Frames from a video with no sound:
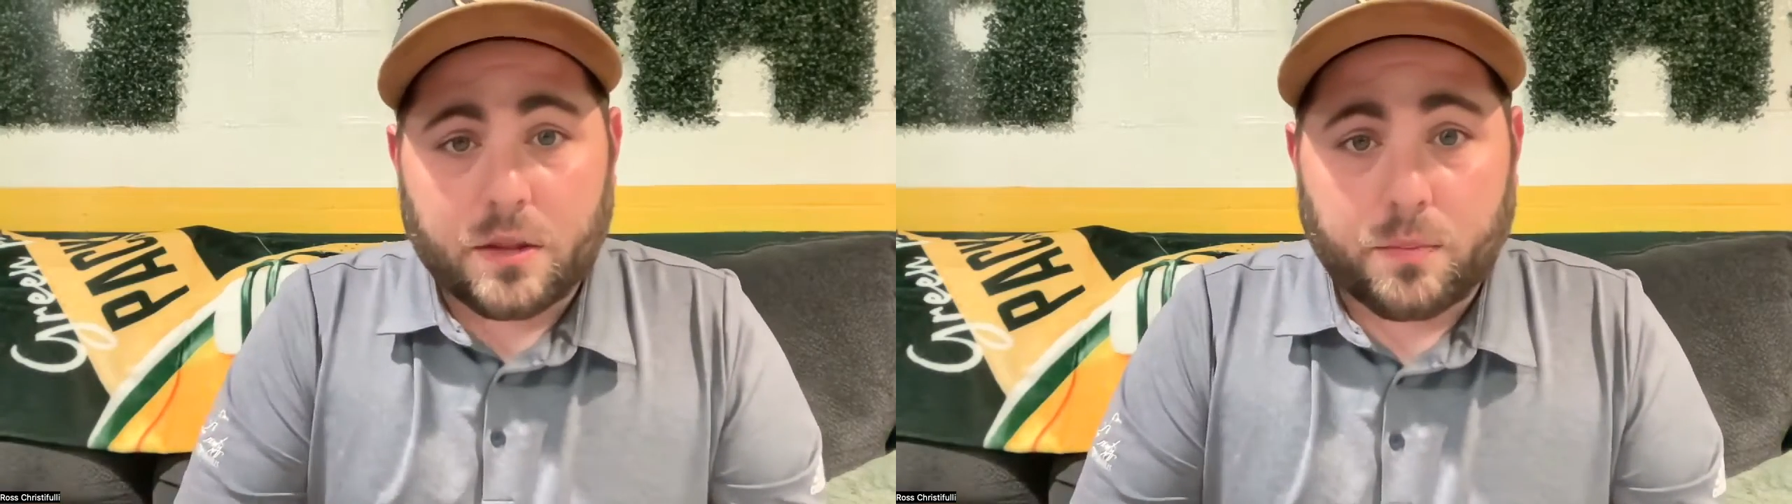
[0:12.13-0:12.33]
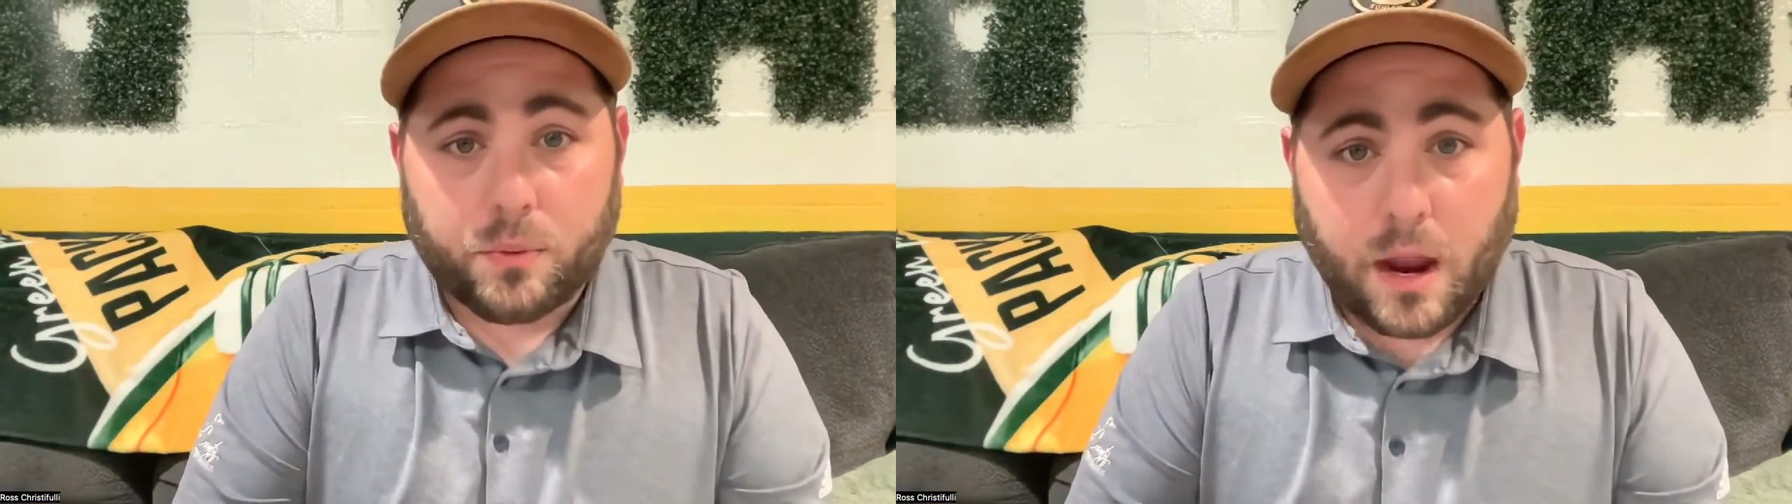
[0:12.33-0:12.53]

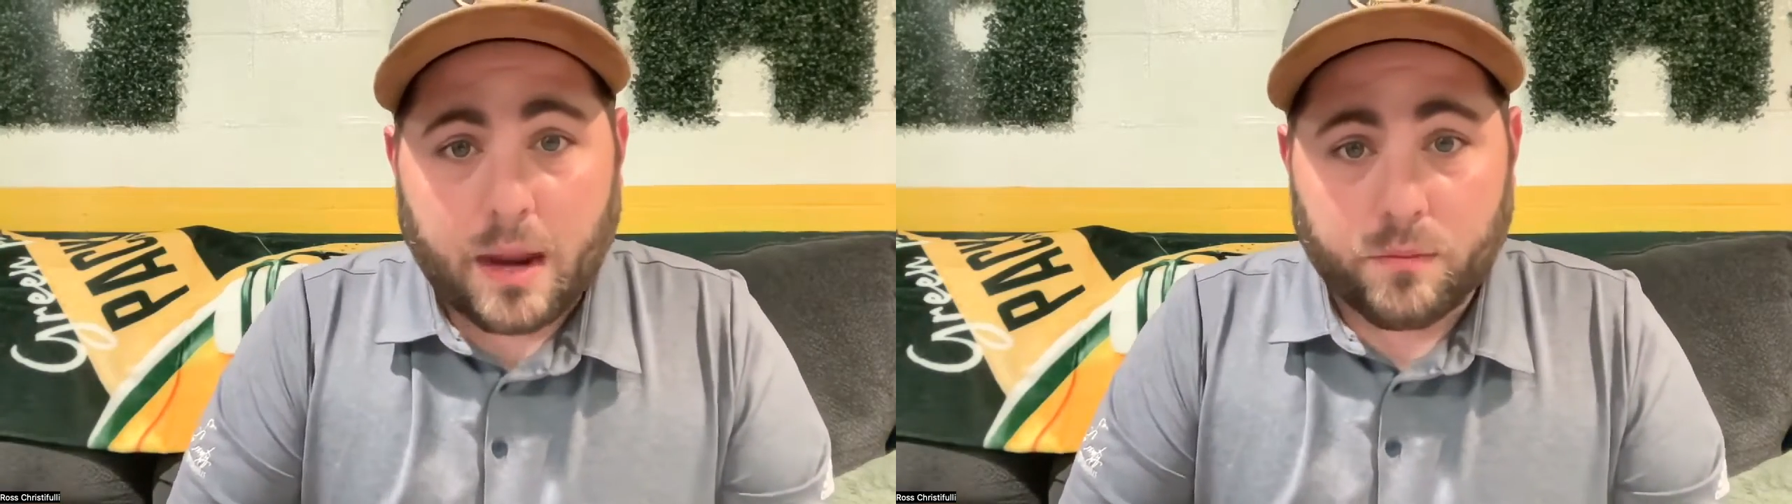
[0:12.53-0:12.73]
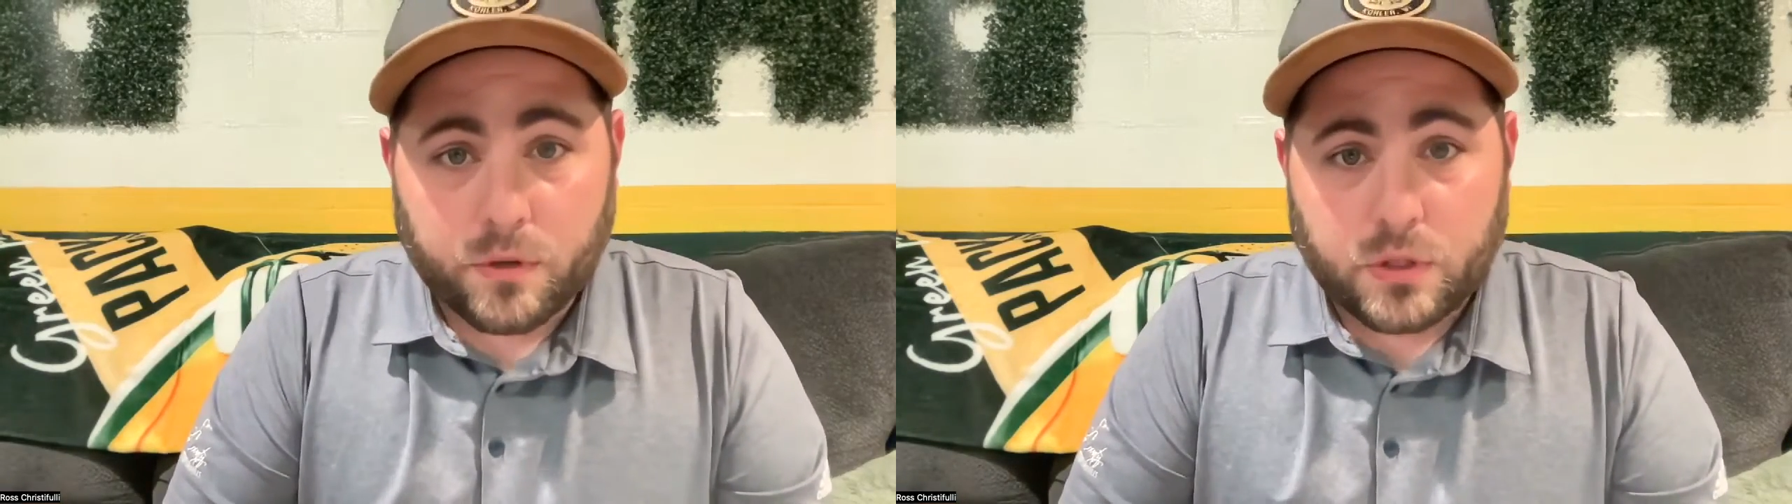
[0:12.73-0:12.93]
the
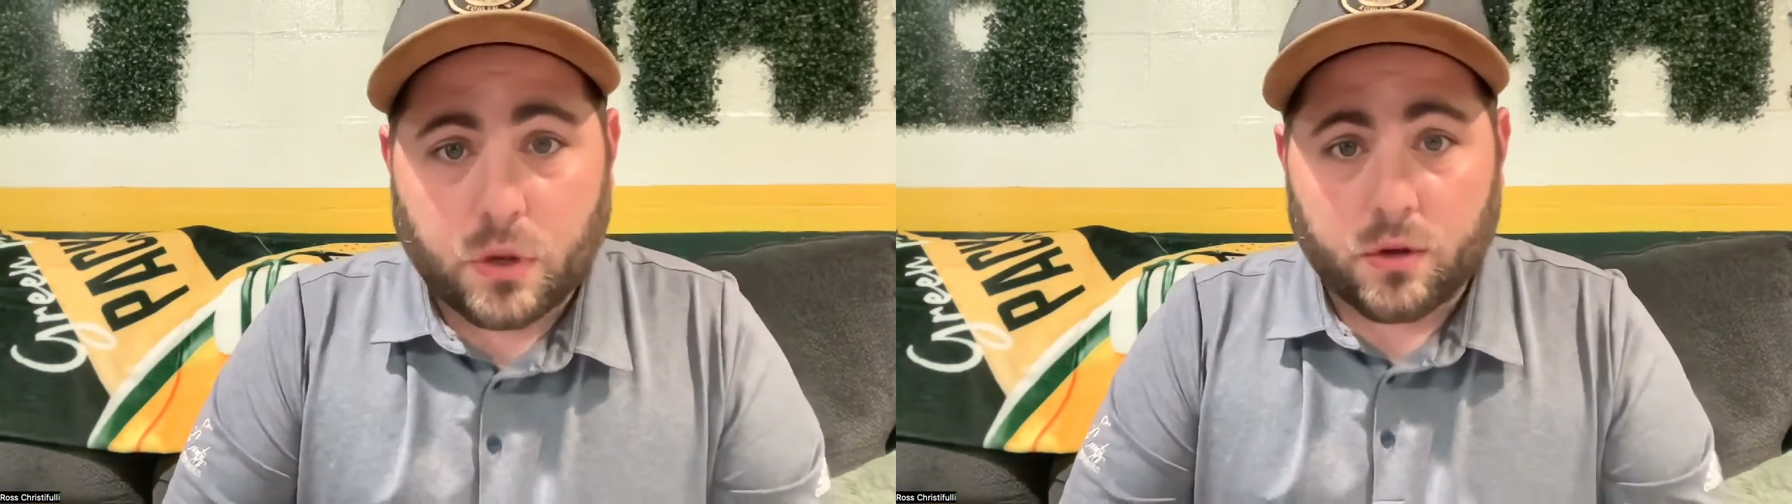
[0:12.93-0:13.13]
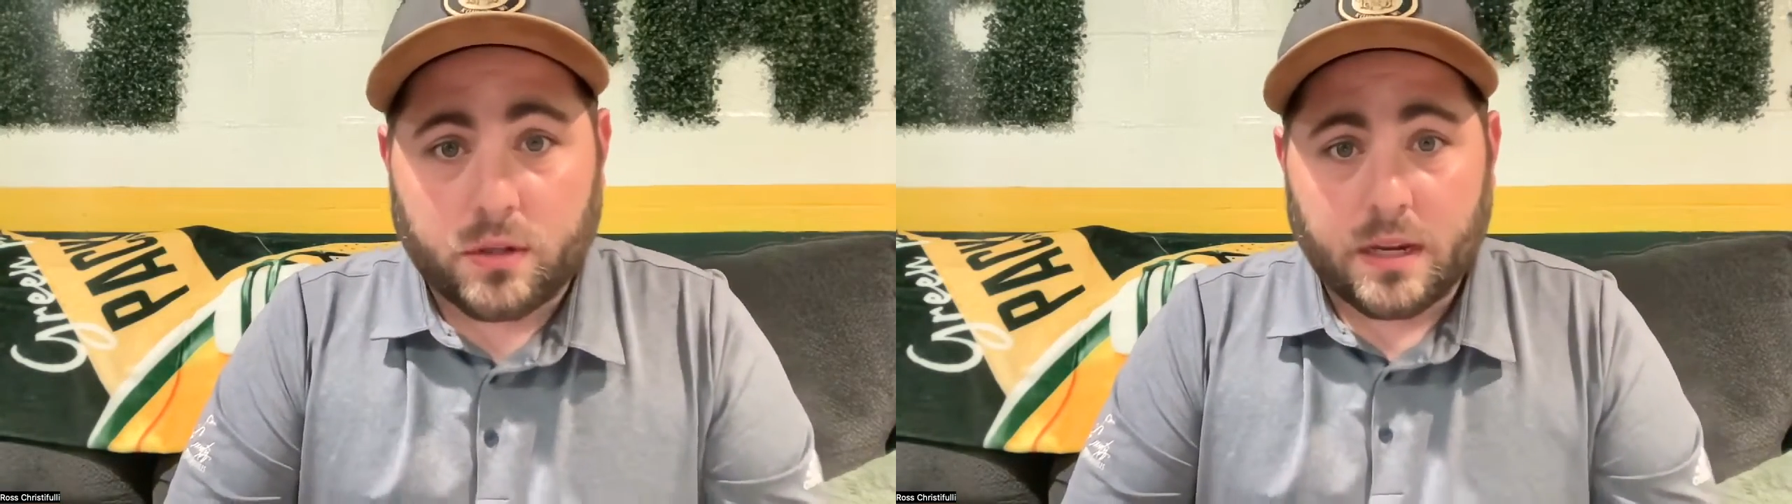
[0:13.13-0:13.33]
prime
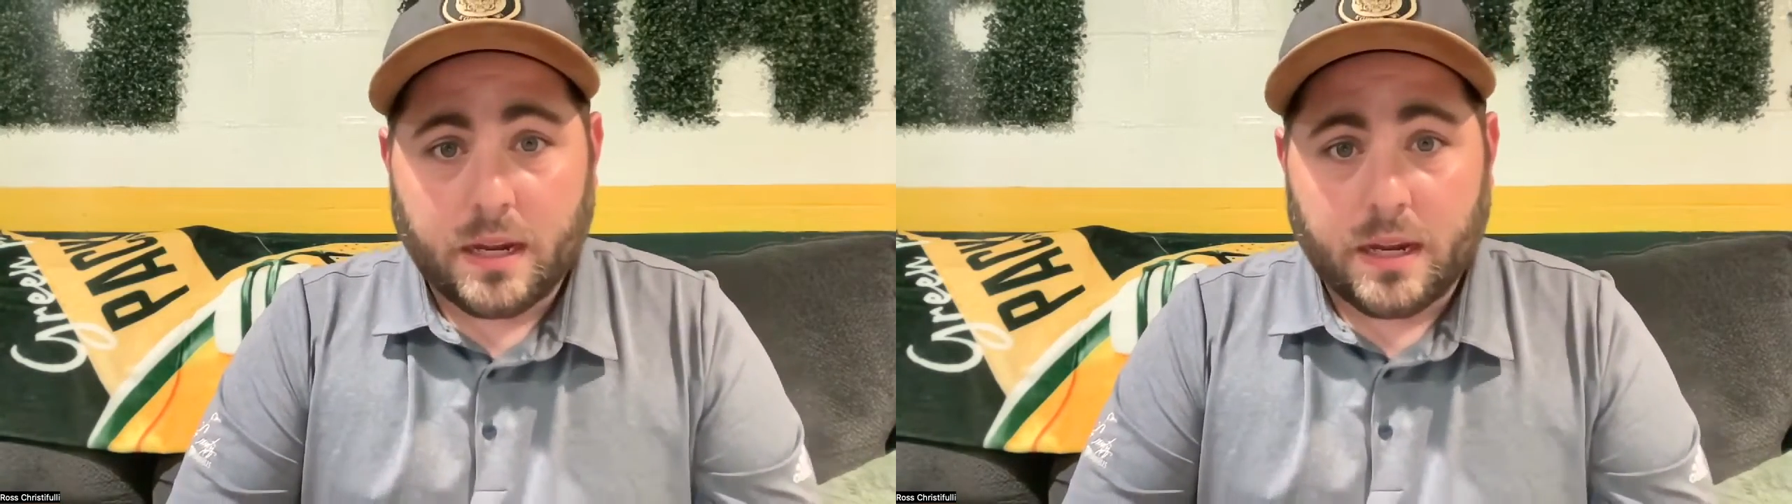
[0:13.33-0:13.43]
result